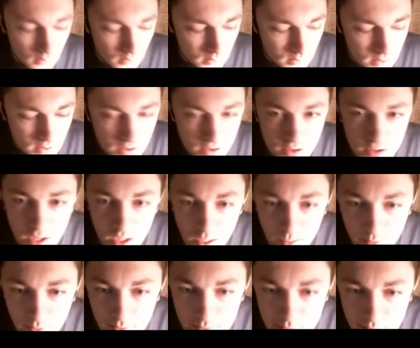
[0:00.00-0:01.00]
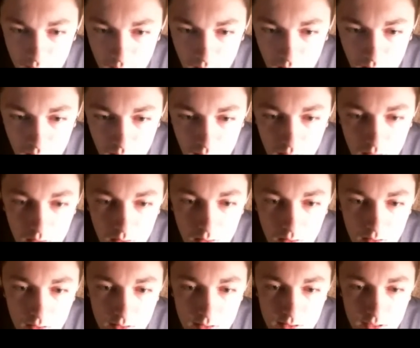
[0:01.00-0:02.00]
Stop it.
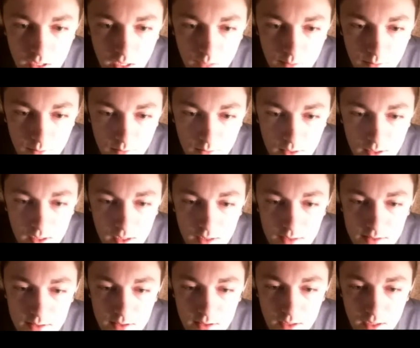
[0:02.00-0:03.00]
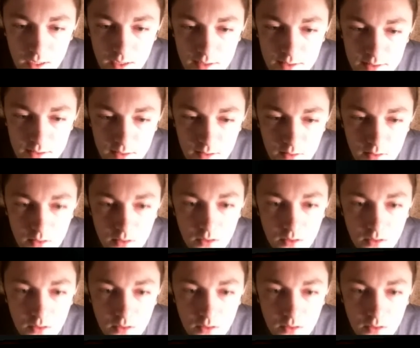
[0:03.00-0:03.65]
Stop it with this crazy.